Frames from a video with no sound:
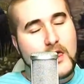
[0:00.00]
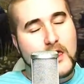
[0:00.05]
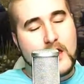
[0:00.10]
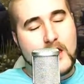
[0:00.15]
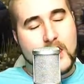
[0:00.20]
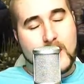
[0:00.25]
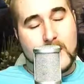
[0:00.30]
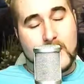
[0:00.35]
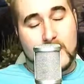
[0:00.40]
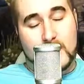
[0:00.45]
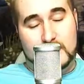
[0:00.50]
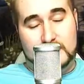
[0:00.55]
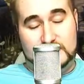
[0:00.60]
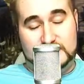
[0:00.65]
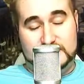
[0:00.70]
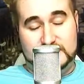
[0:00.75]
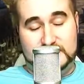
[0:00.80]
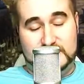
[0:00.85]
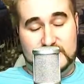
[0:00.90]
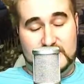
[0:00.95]
Oh
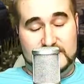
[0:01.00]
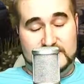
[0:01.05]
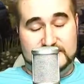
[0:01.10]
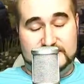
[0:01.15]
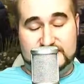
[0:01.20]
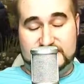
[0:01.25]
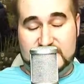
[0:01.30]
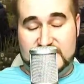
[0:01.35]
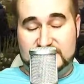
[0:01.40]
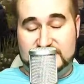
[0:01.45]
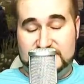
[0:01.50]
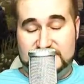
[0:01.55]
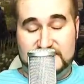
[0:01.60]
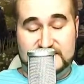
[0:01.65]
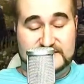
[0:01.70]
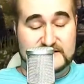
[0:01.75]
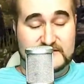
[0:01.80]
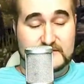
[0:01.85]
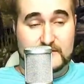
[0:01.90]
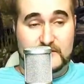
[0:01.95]
god, it's like
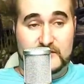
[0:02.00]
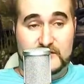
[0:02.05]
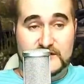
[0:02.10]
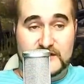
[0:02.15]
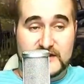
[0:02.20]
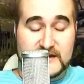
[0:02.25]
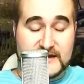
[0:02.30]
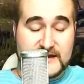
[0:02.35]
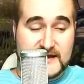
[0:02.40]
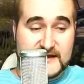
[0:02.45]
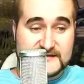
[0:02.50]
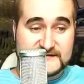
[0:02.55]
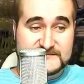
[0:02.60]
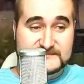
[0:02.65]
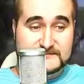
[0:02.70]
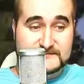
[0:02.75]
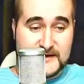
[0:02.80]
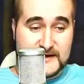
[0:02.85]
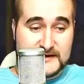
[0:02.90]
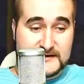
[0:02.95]
6 in the morning. I can't
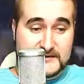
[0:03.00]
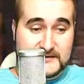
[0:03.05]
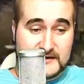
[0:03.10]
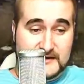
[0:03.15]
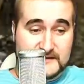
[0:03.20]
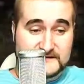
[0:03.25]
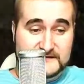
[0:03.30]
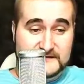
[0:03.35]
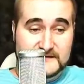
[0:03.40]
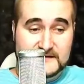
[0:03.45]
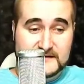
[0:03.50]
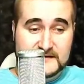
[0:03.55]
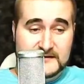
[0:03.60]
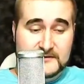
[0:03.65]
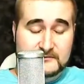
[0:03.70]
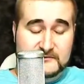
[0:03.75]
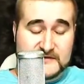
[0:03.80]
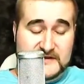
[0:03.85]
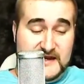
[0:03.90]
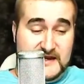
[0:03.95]
speak, guys.
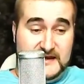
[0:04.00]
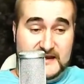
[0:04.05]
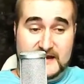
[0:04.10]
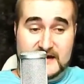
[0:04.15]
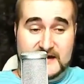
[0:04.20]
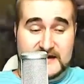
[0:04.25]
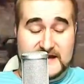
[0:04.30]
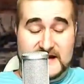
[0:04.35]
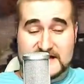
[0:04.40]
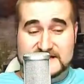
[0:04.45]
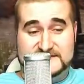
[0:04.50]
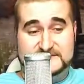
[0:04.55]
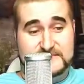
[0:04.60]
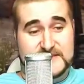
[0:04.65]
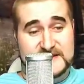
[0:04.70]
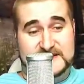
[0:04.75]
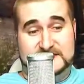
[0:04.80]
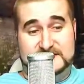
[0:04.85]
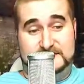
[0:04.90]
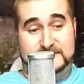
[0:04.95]
But then again, I can't
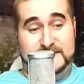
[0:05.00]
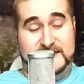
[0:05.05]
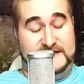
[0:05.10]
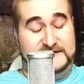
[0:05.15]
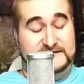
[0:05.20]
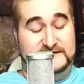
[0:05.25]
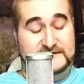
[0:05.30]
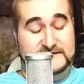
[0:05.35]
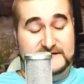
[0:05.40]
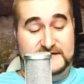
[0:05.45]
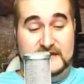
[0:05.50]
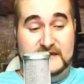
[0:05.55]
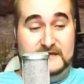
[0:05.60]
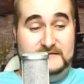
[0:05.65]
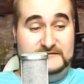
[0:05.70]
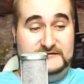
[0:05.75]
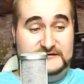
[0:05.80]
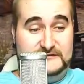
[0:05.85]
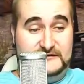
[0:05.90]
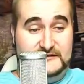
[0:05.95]
speak at the best of
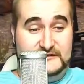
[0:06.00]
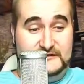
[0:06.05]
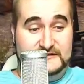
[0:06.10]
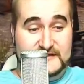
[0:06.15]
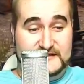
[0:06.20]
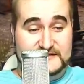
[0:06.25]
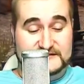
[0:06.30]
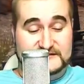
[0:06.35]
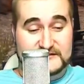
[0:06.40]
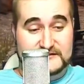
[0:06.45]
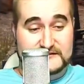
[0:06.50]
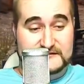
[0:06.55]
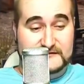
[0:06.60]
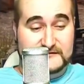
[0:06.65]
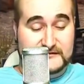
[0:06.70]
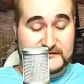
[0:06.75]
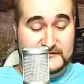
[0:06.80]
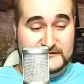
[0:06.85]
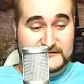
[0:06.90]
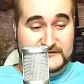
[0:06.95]
times, so that's no
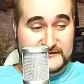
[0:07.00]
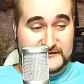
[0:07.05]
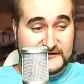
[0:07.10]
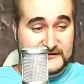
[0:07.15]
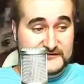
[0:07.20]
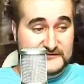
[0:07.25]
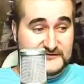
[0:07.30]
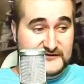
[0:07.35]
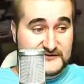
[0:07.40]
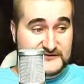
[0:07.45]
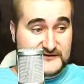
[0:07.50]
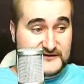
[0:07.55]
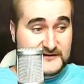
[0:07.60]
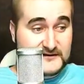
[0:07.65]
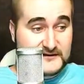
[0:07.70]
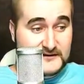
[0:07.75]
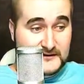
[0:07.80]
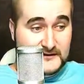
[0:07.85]
real excuse, is it?